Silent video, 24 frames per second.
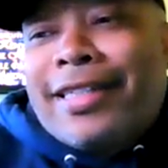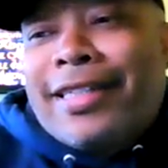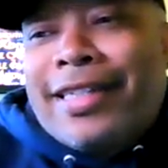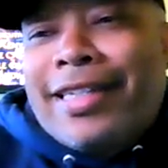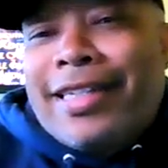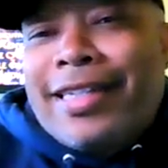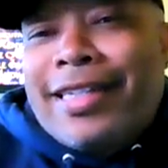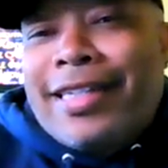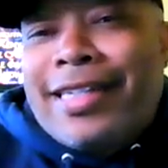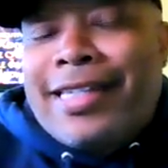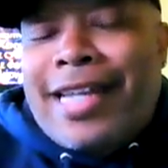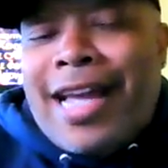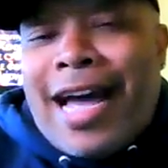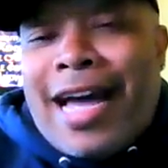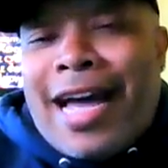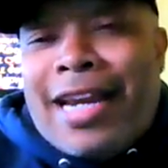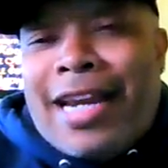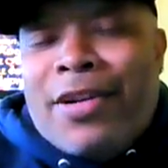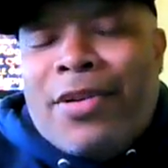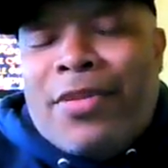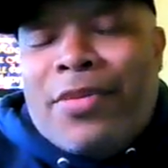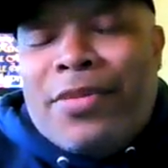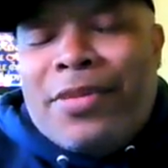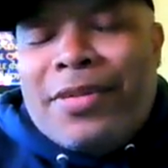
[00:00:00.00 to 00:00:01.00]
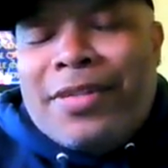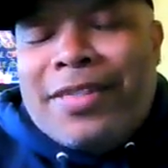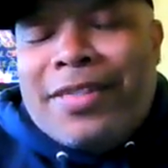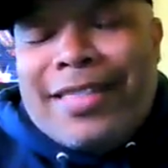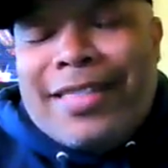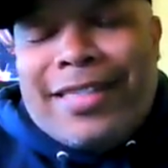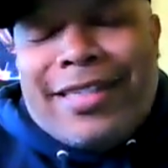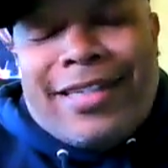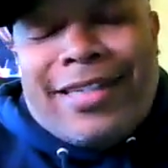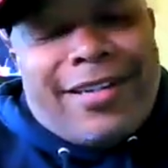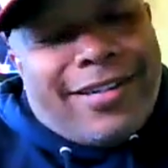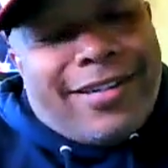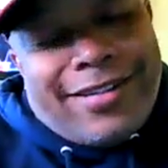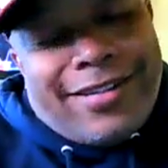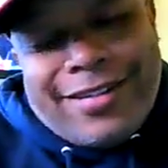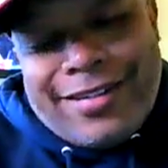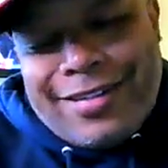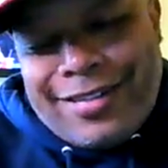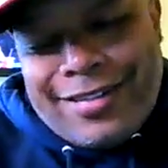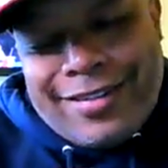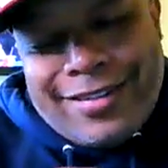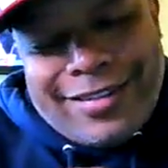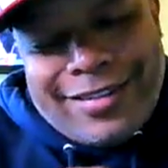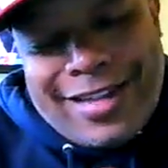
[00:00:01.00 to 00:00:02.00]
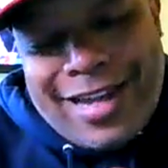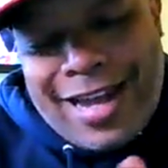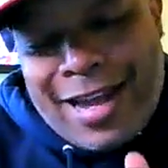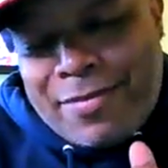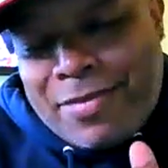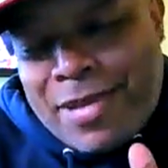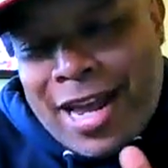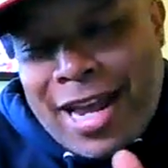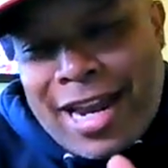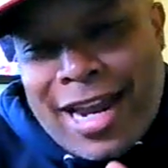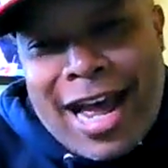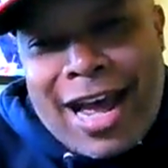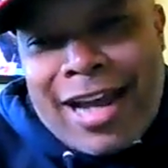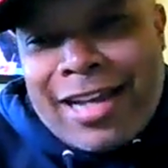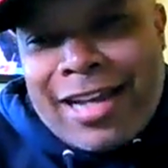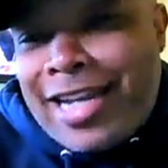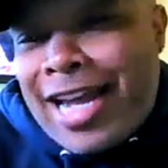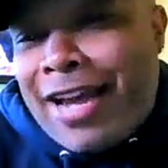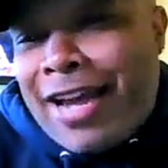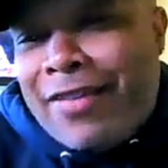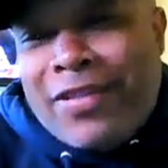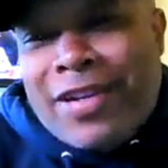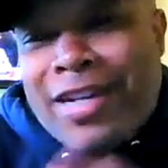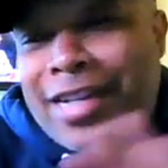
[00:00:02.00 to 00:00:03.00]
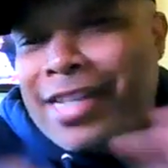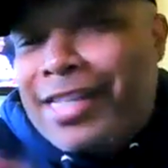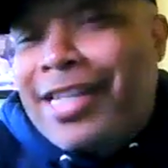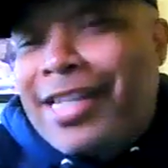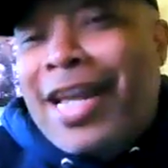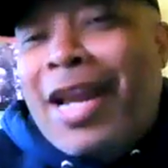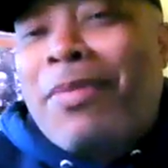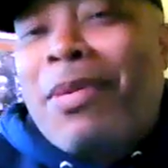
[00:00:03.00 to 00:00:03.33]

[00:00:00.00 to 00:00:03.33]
He's got it. I'll dive in this later.